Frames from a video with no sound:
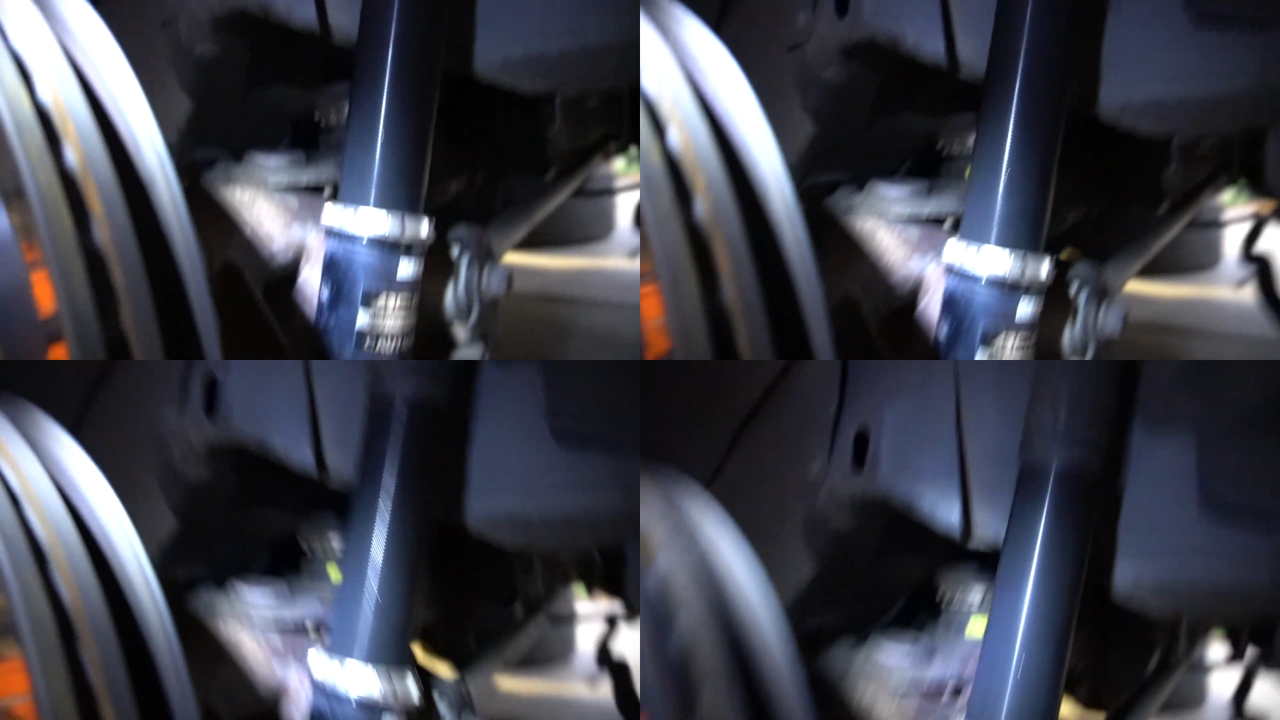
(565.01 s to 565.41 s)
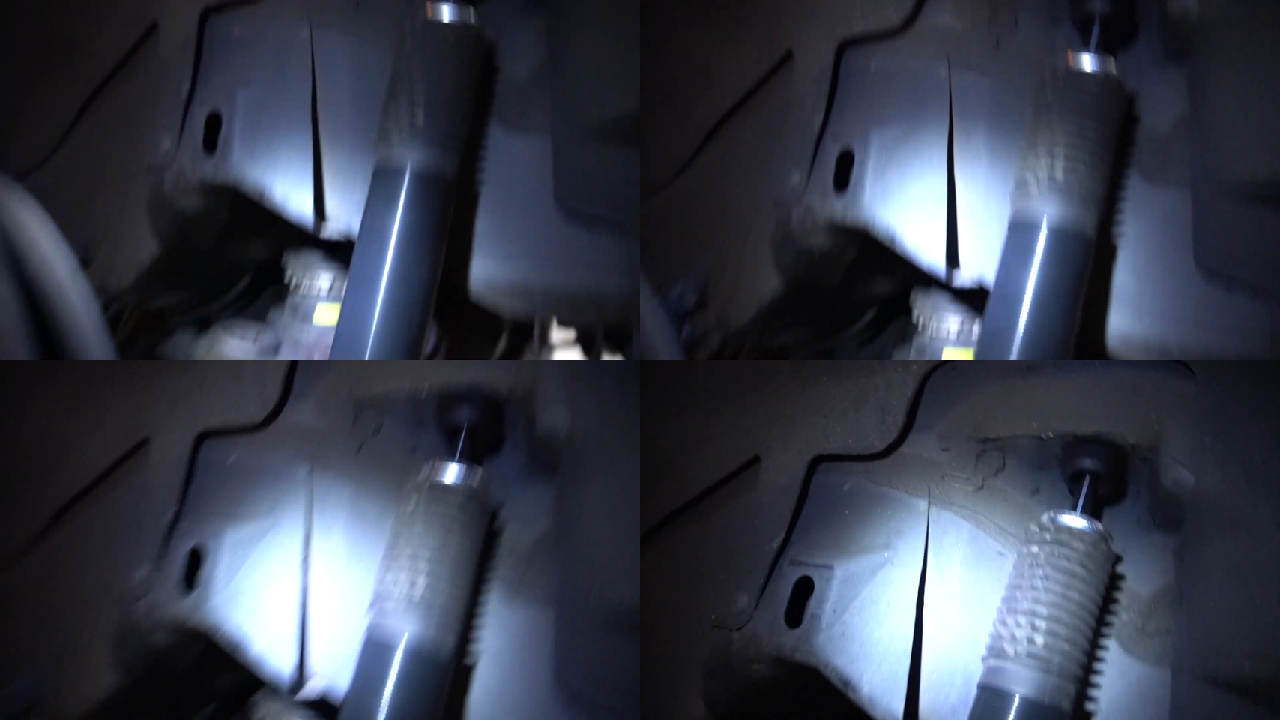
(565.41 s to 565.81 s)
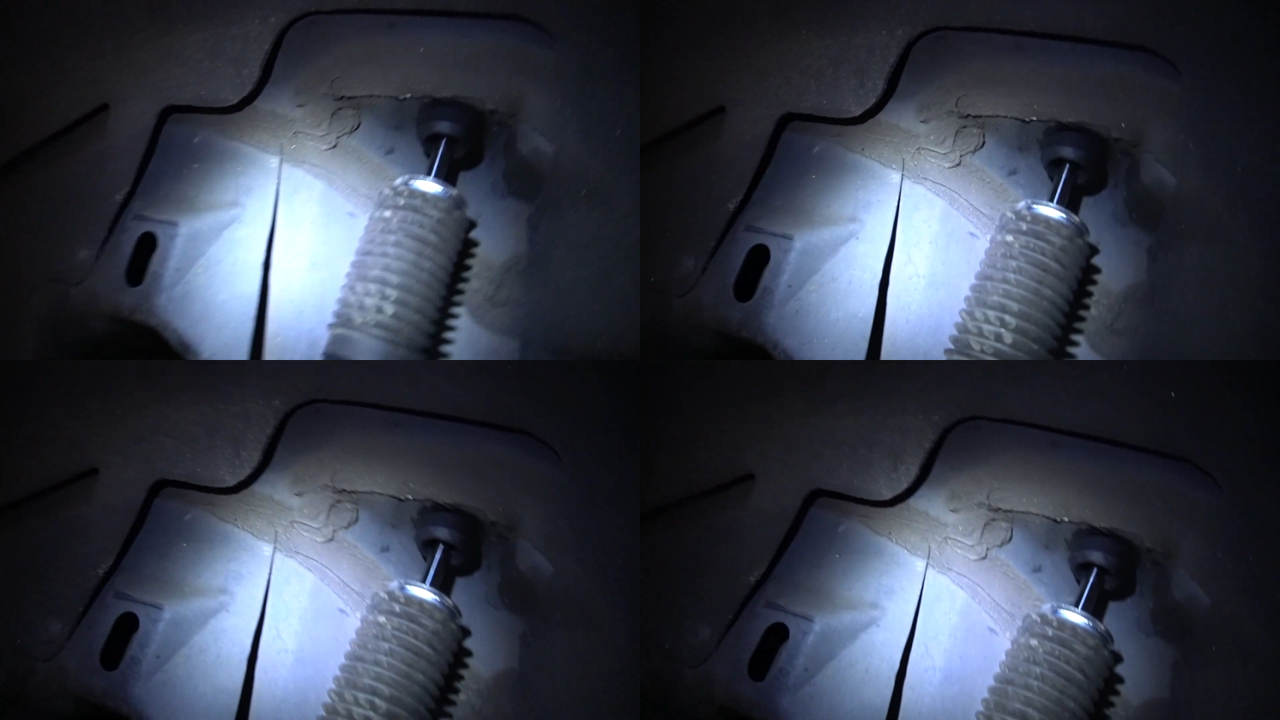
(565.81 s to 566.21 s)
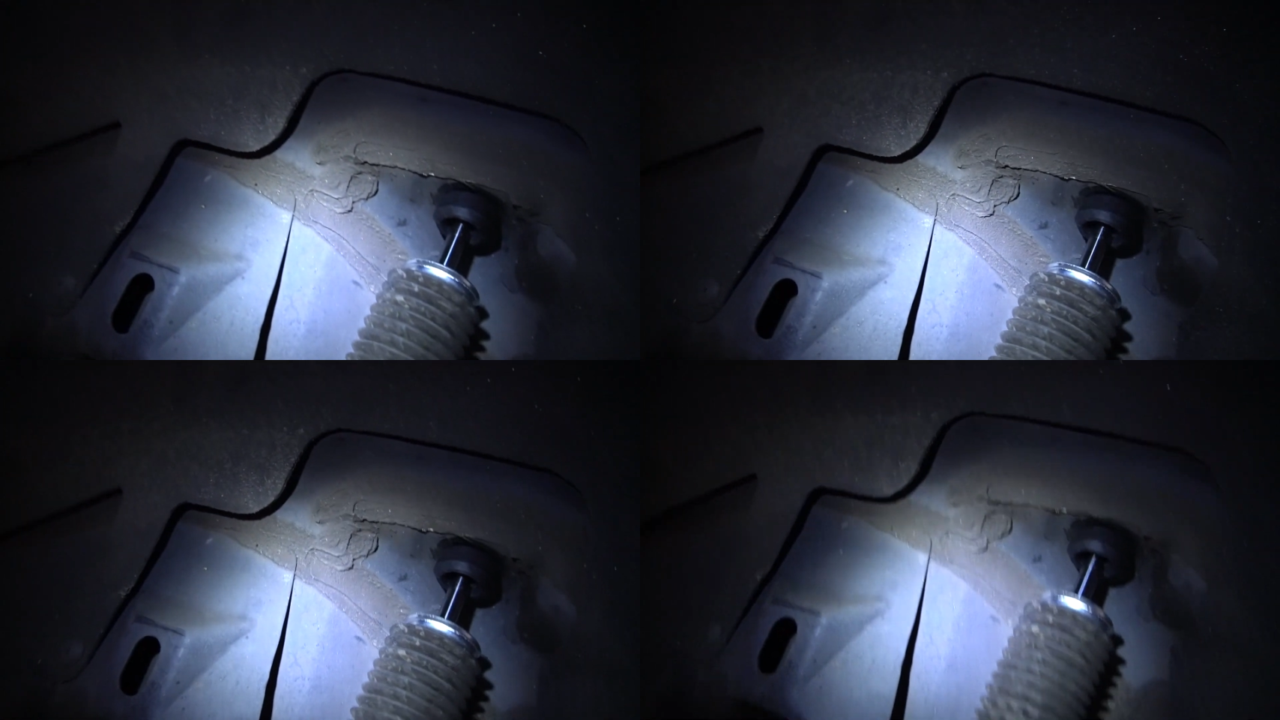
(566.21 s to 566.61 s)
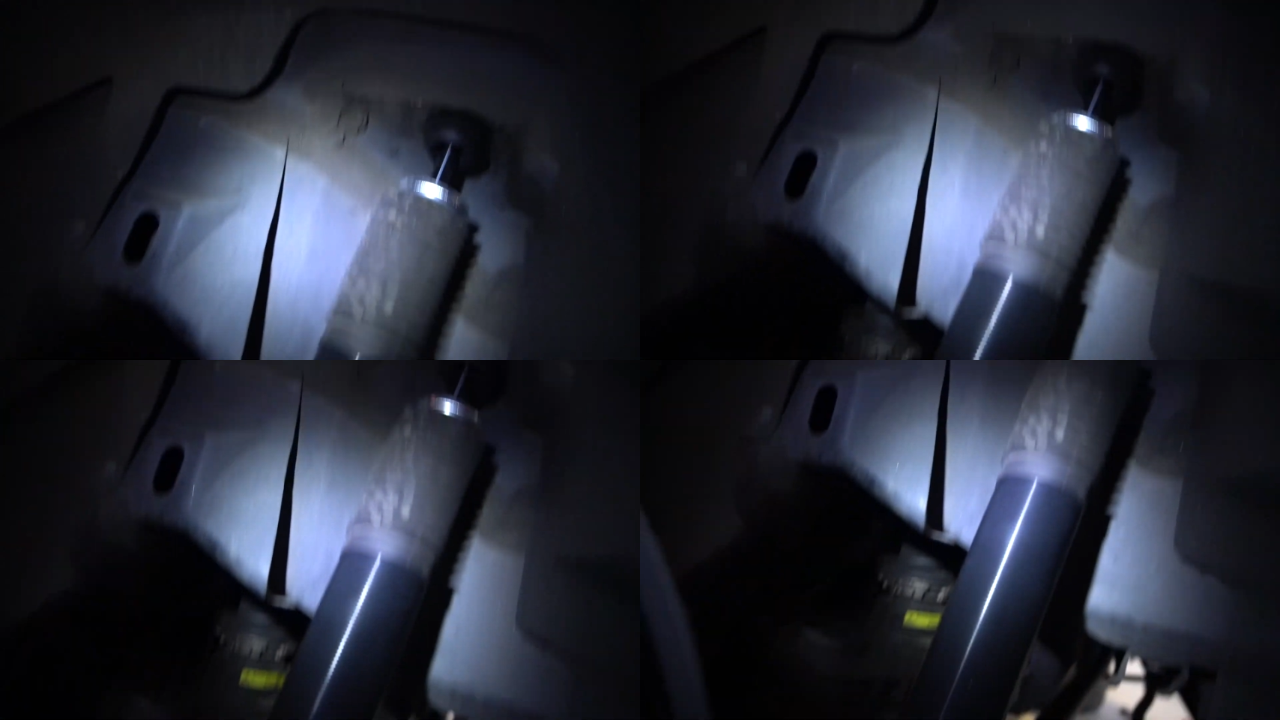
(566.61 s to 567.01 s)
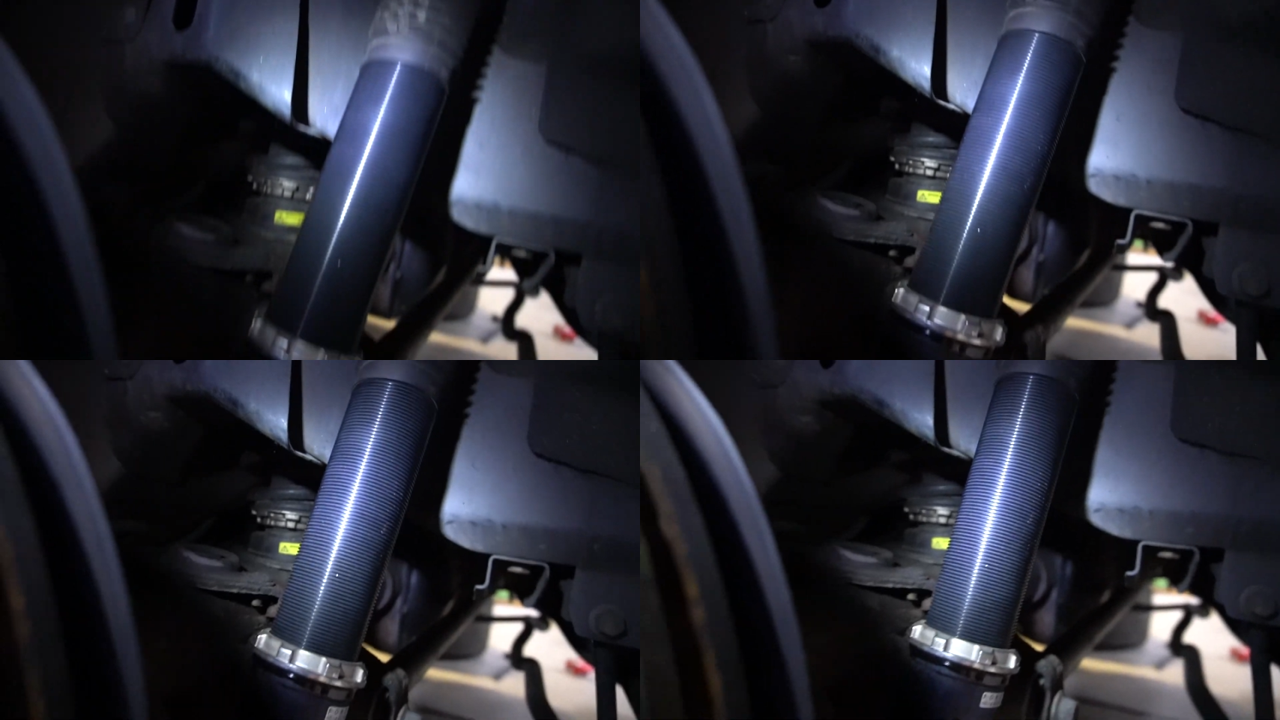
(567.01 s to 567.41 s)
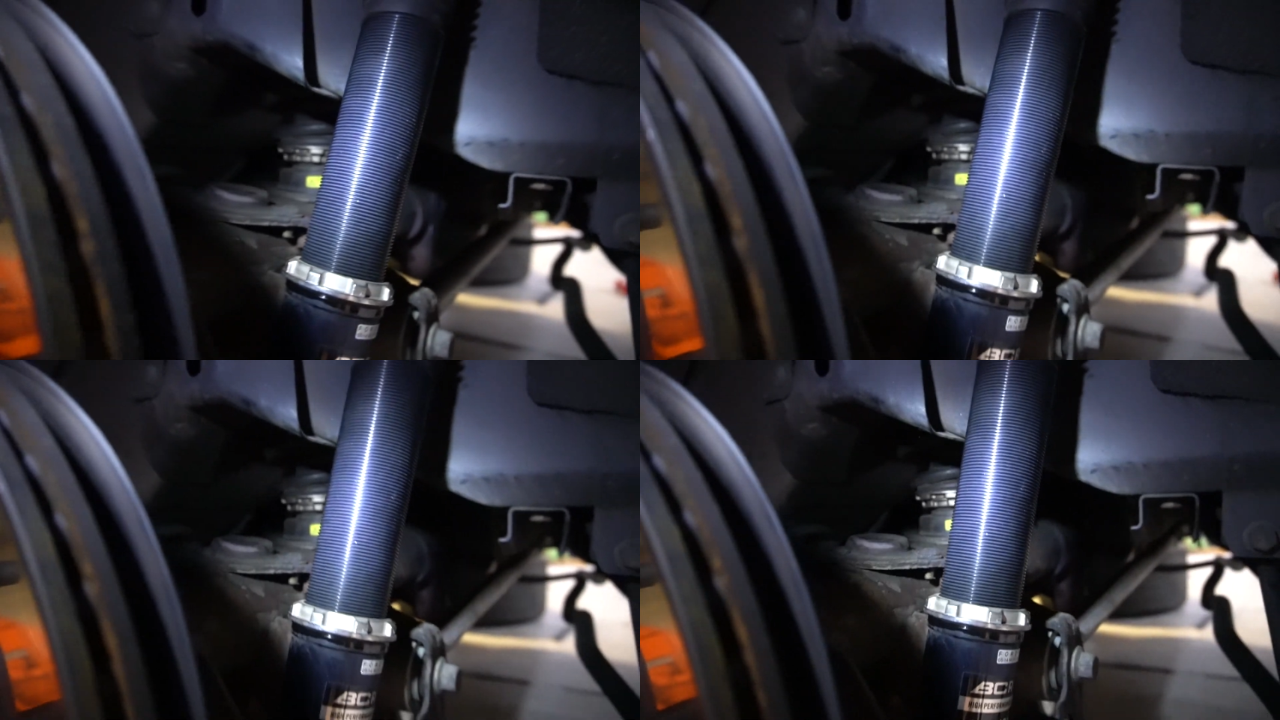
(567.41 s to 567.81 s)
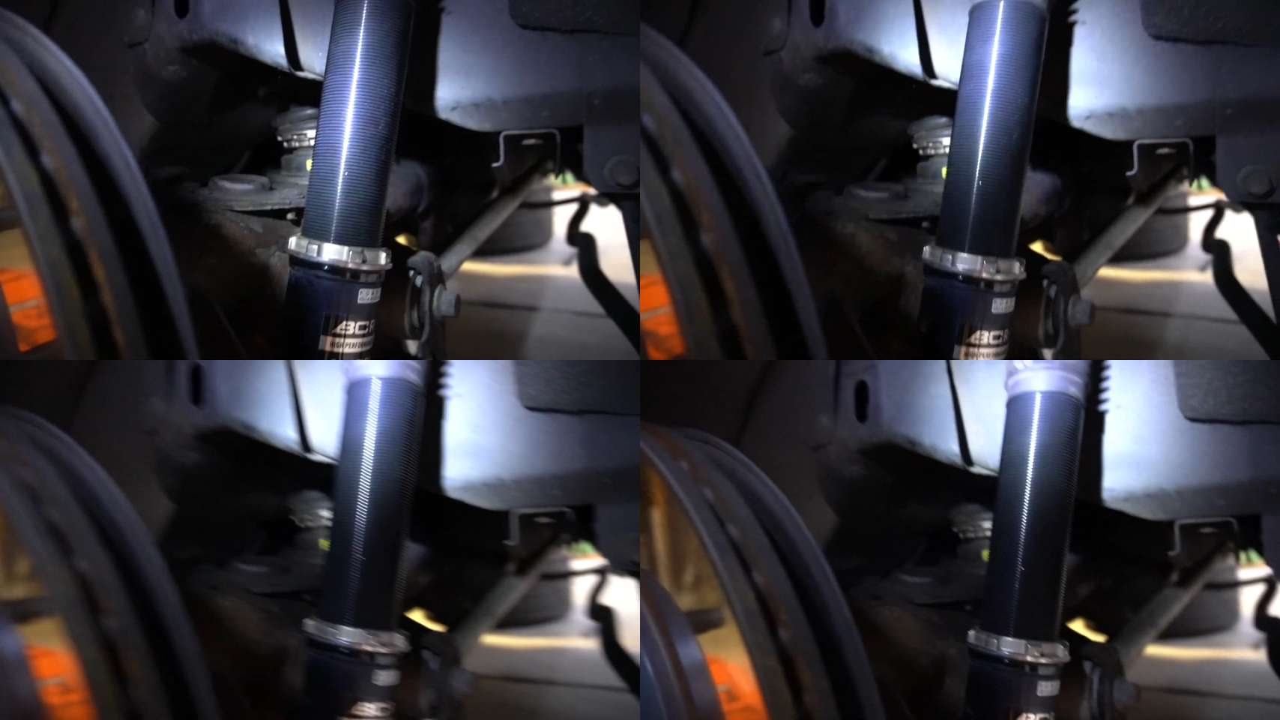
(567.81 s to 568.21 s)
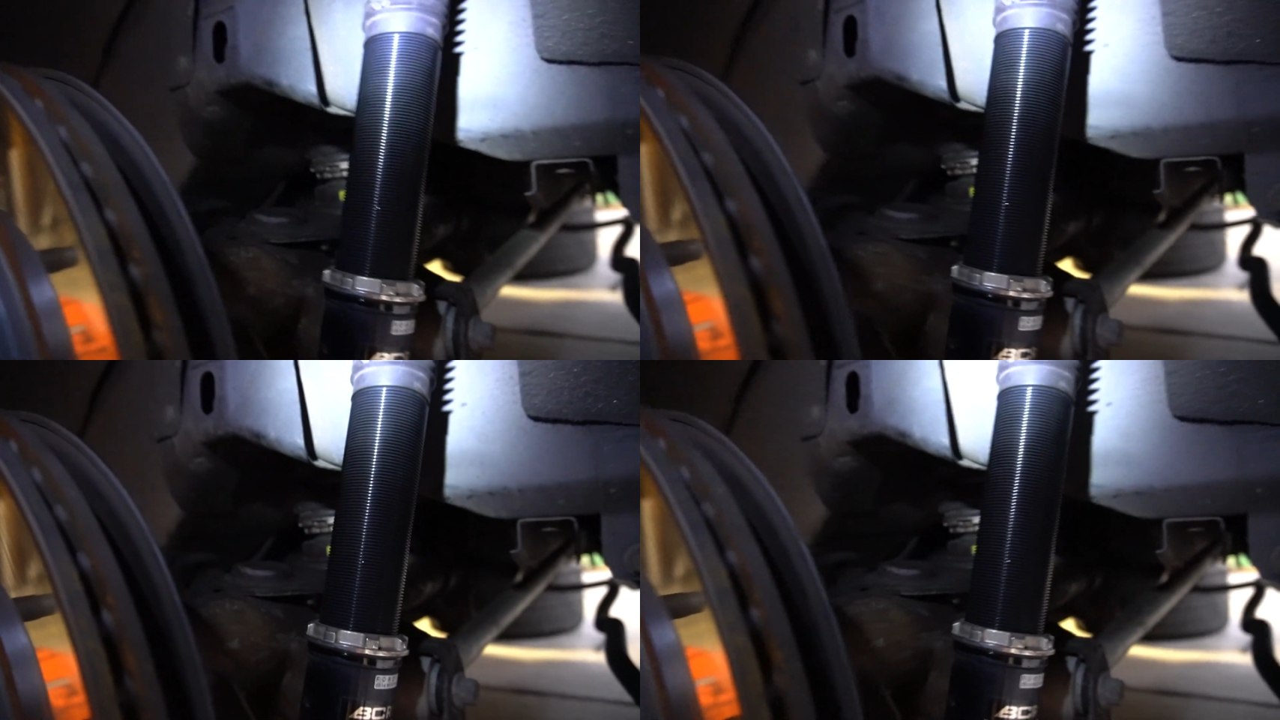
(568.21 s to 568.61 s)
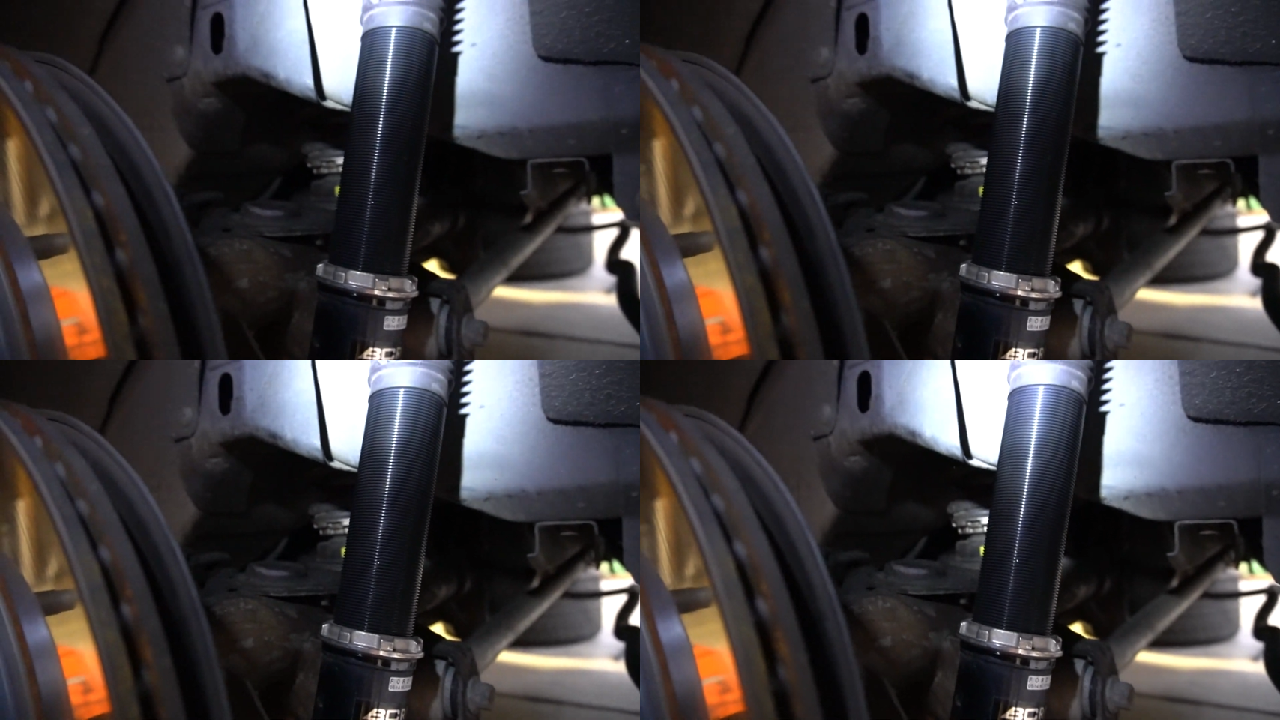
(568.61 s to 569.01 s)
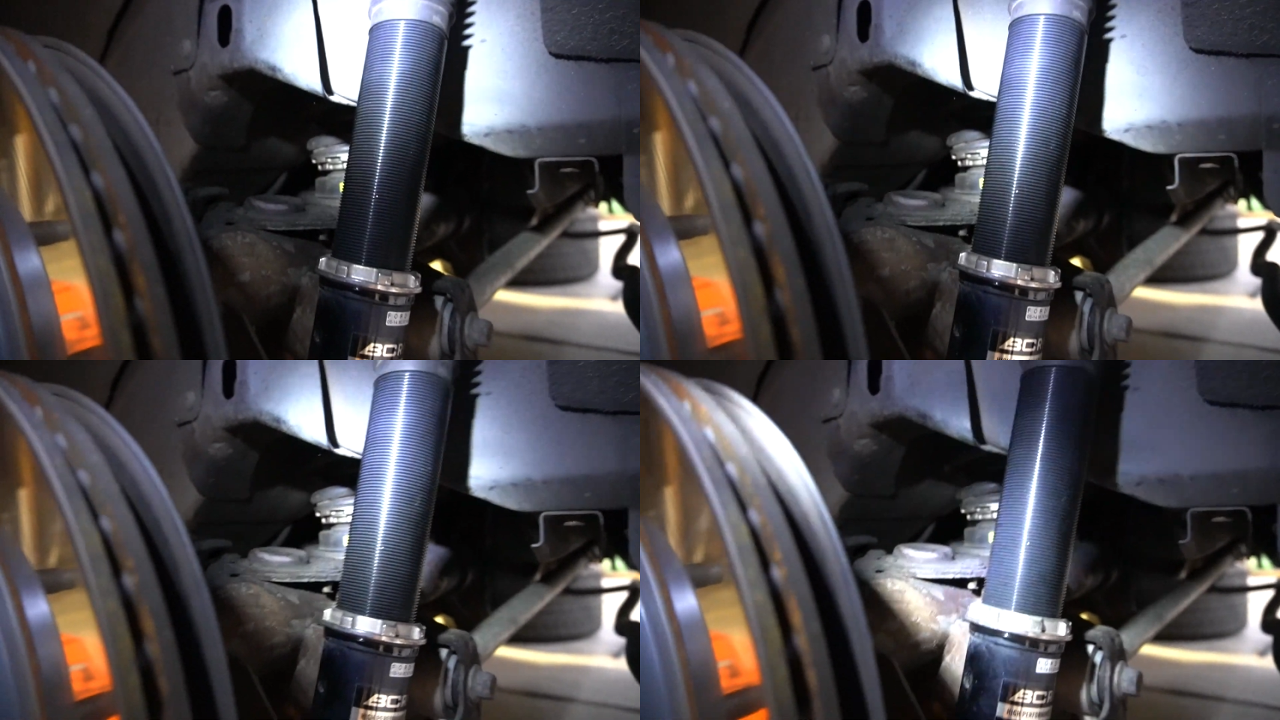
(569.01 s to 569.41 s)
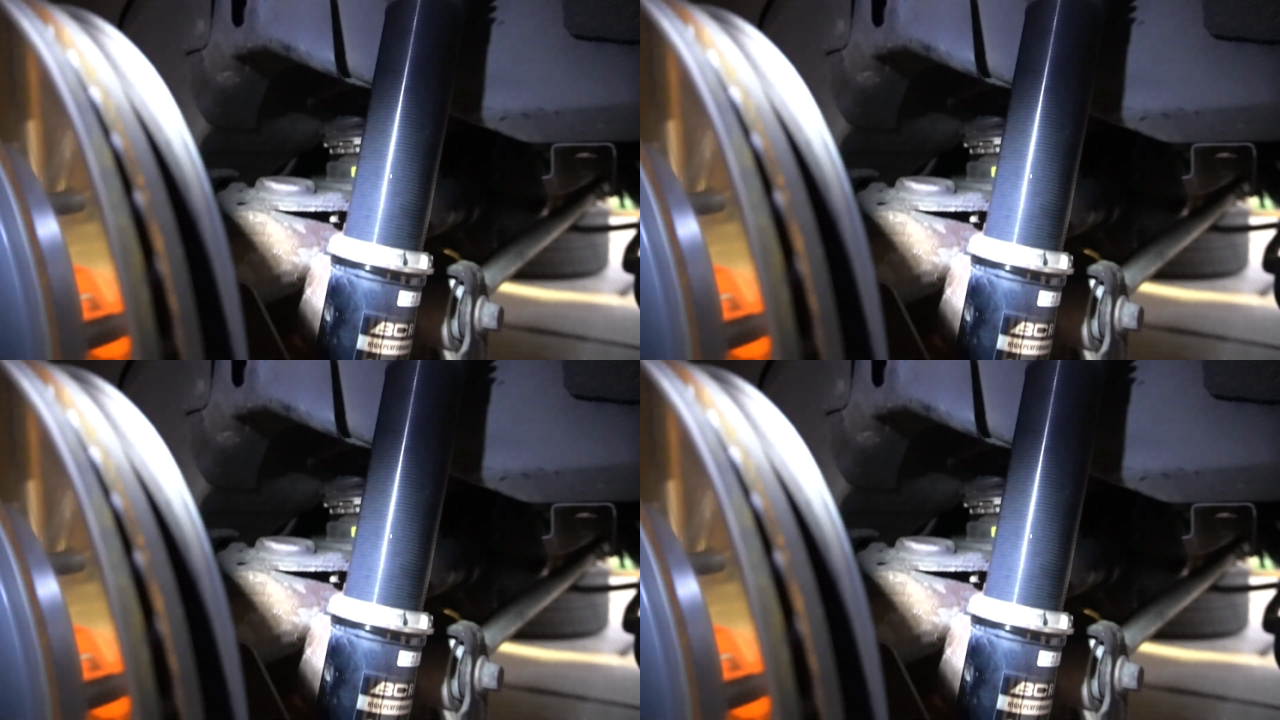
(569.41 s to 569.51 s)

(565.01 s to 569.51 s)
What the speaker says: No face is visible, so there are no lips to read.